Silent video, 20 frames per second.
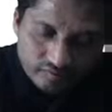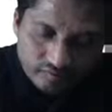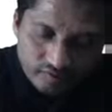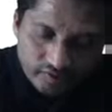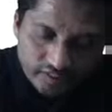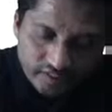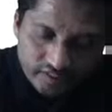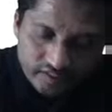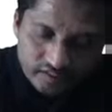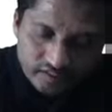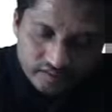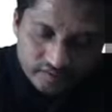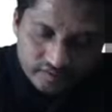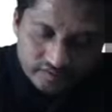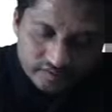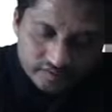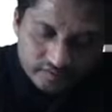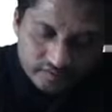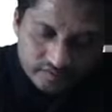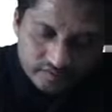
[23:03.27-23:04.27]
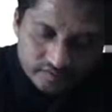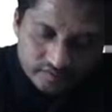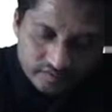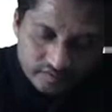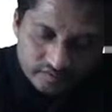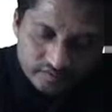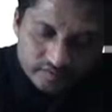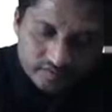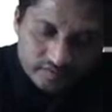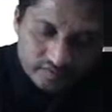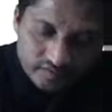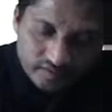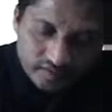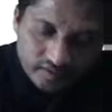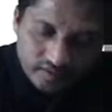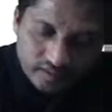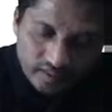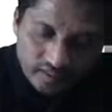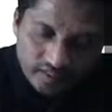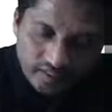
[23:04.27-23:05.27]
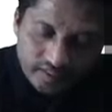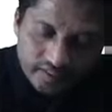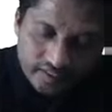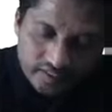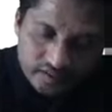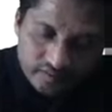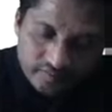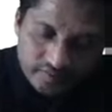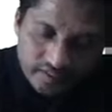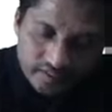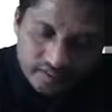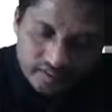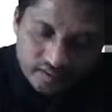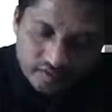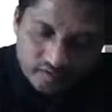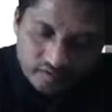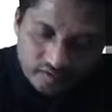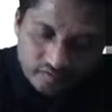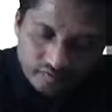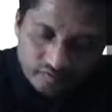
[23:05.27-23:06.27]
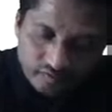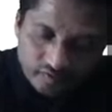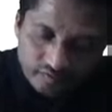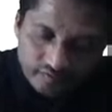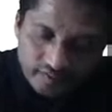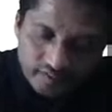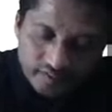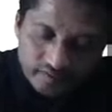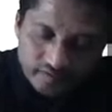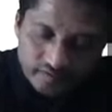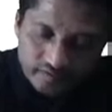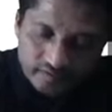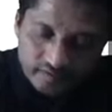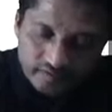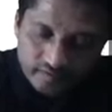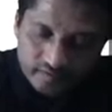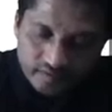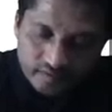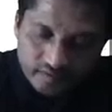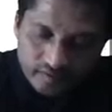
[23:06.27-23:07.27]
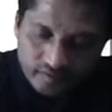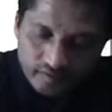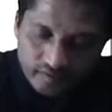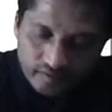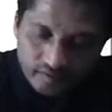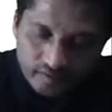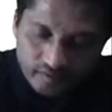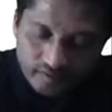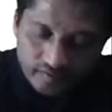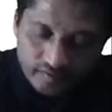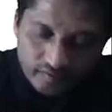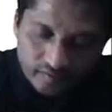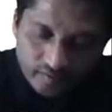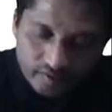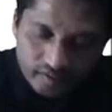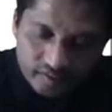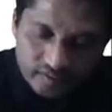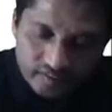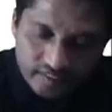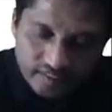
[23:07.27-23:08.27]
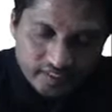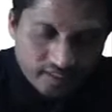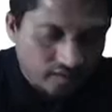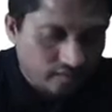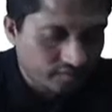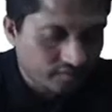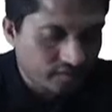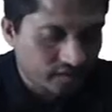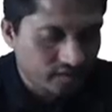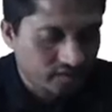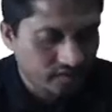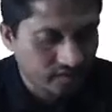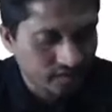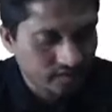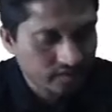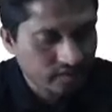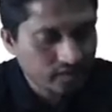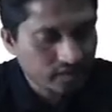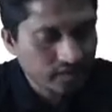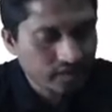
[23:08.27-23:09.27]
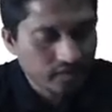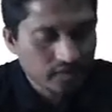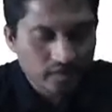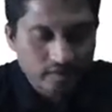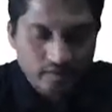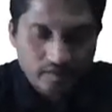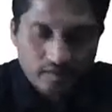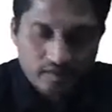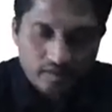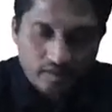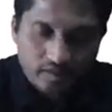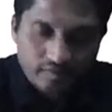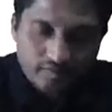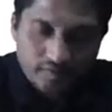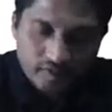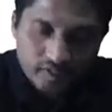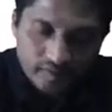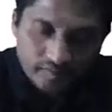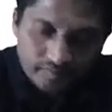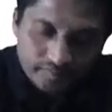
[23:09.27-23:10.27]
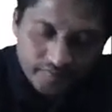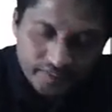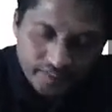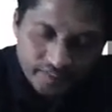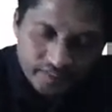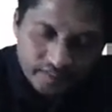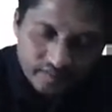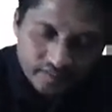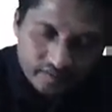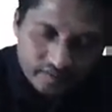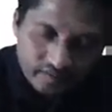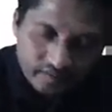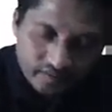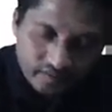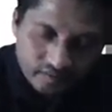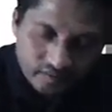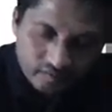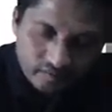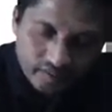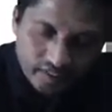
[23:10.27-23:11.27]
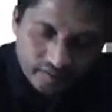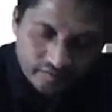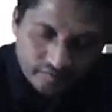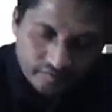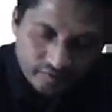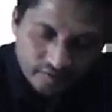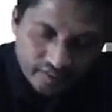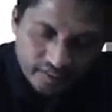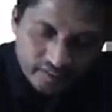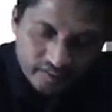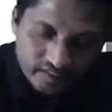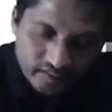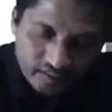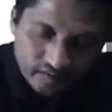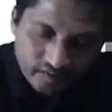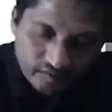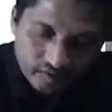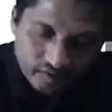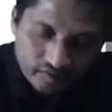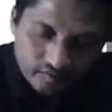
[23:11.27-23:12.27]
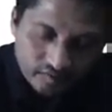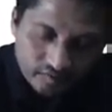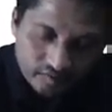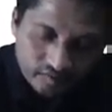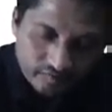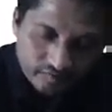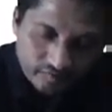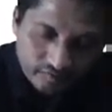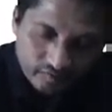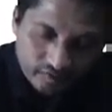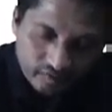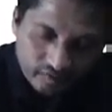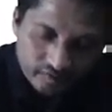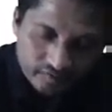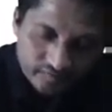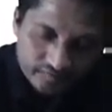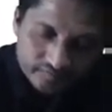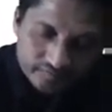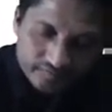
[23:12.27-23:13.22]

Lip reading: 4x and x square is equal to 4y. What is the area of this? If you compare, you get 4a is equal to 4.